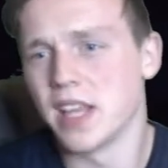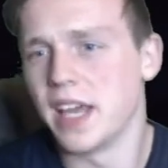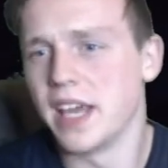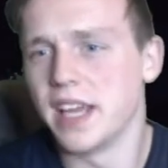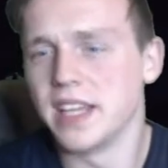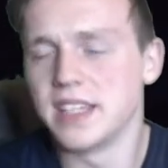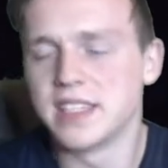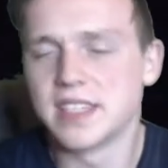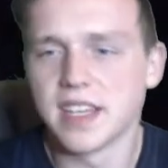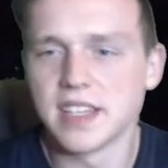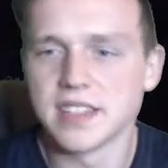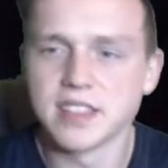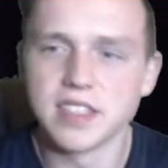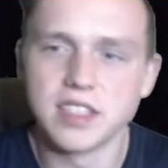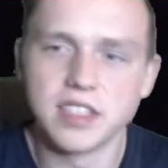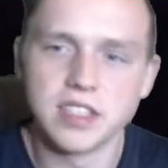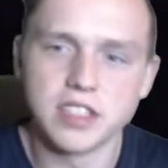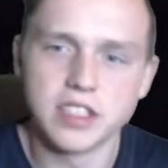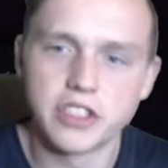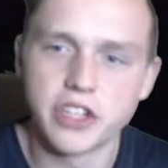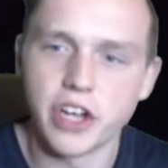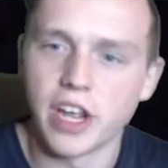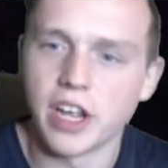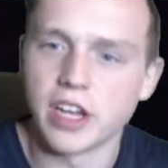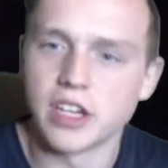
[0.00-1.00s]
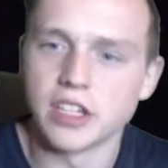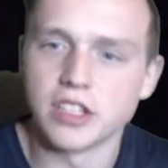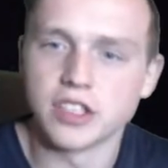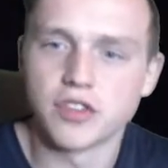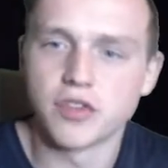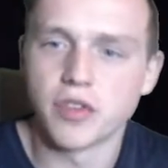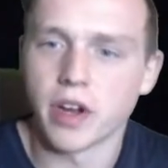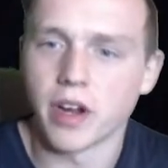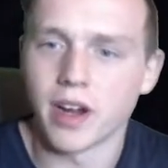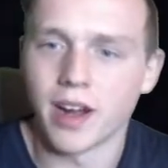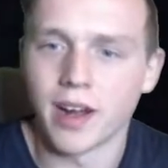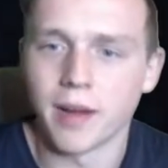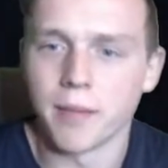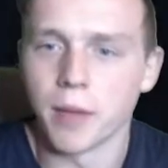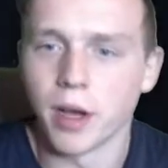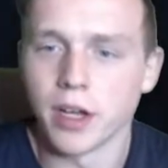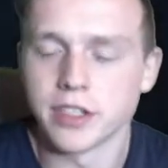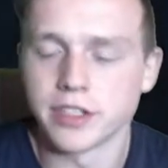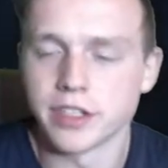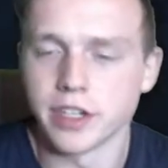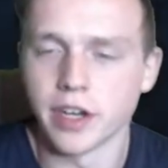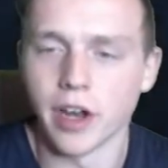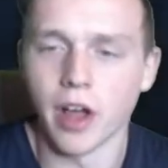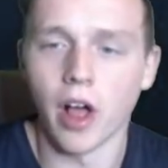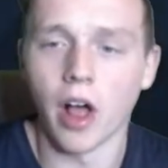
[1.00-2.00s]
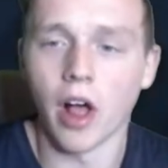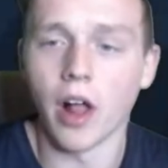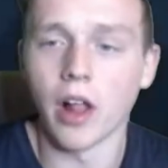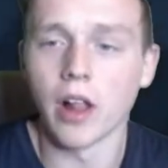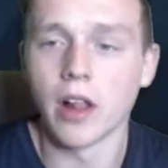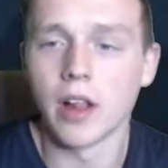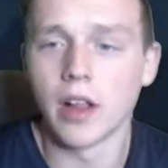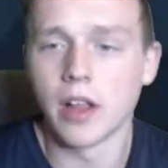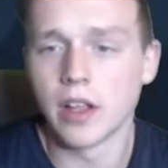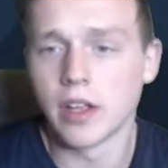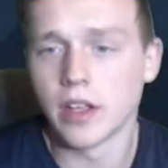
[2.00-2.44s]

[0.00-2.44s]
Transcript: It doesn't change very much at all.